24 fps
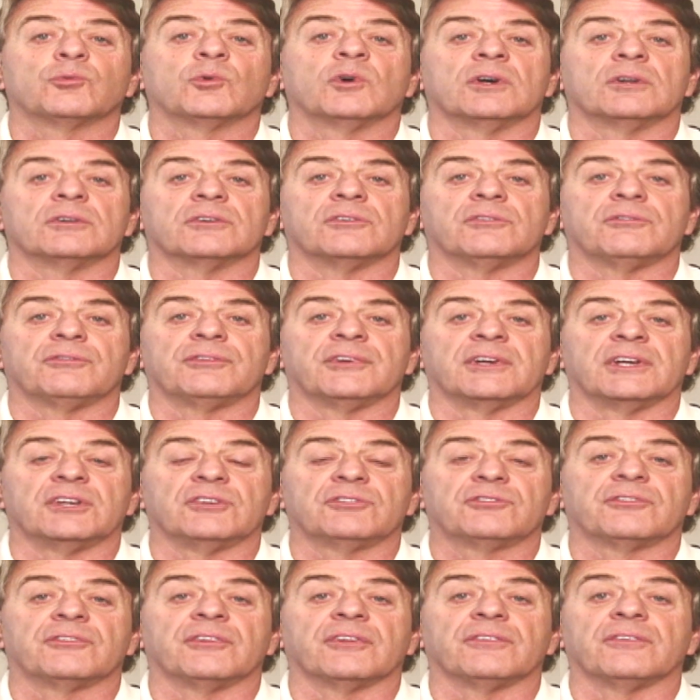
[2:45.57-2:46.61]
welded
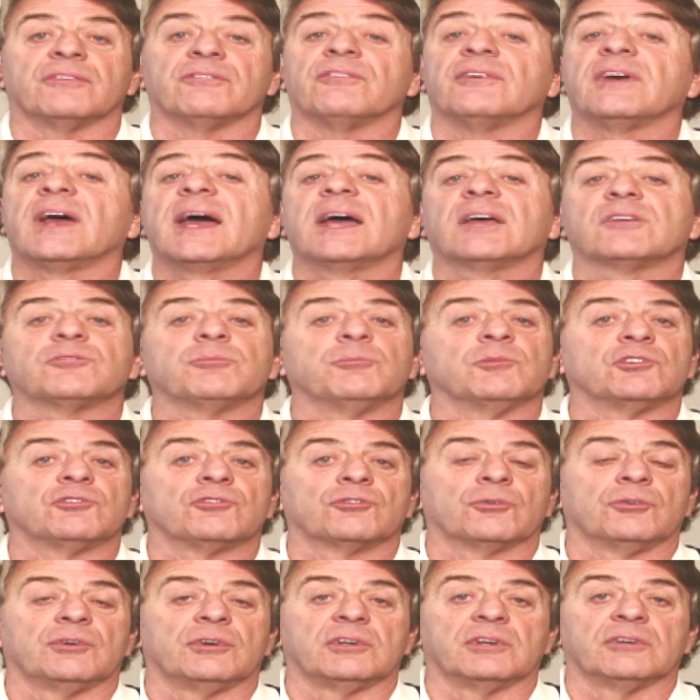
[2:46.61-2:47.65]
face that the vast
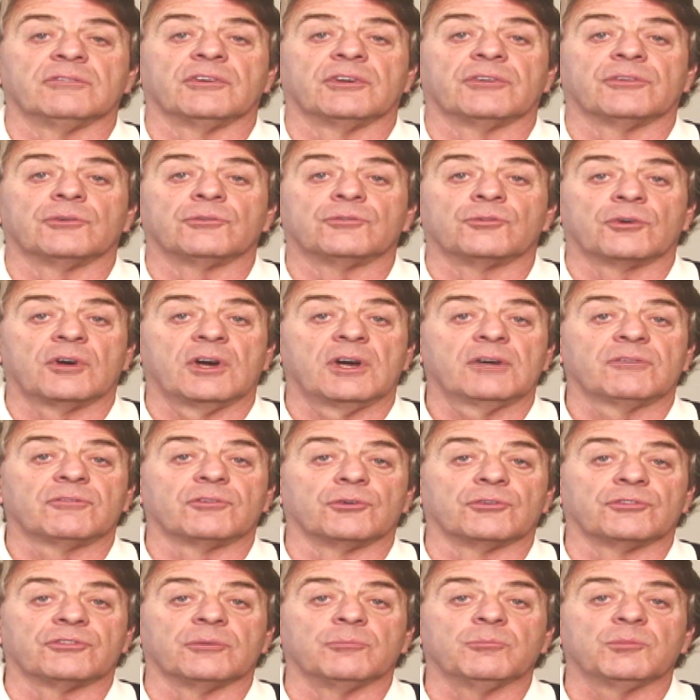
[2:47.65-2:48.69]
majority of other
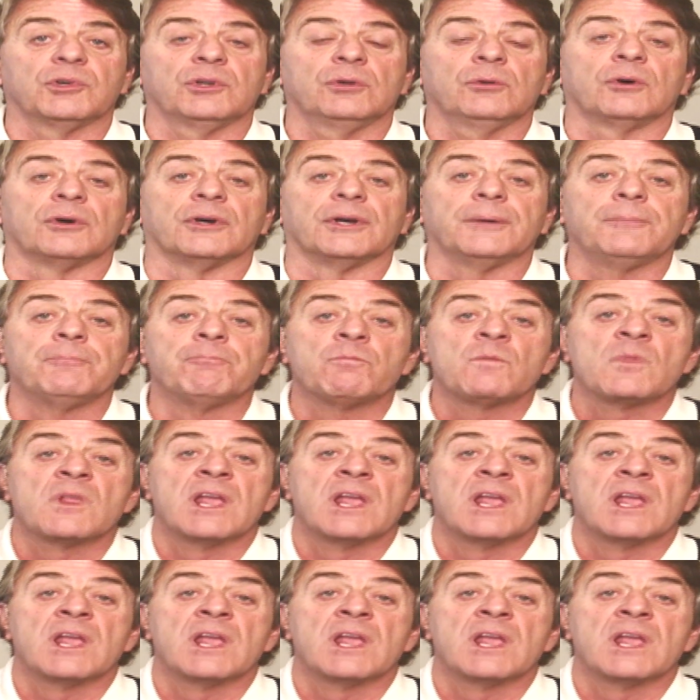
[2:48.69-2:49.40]
drivers employ